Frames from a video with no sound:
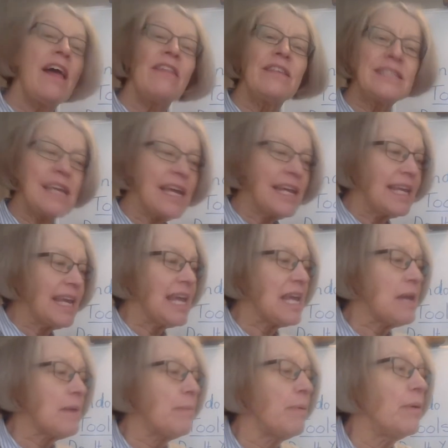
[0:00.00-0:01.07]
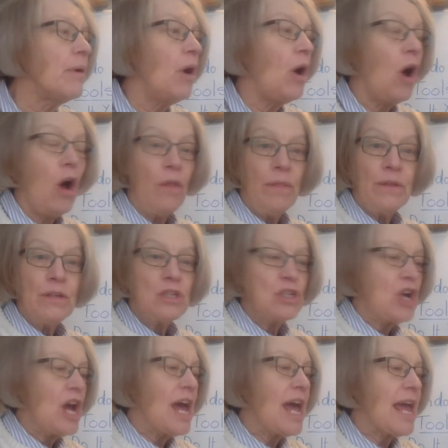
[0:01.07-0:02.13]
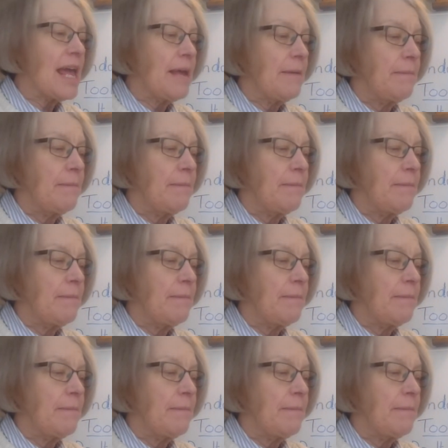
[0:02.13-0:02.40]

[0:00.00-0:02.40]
that I keep on the tray.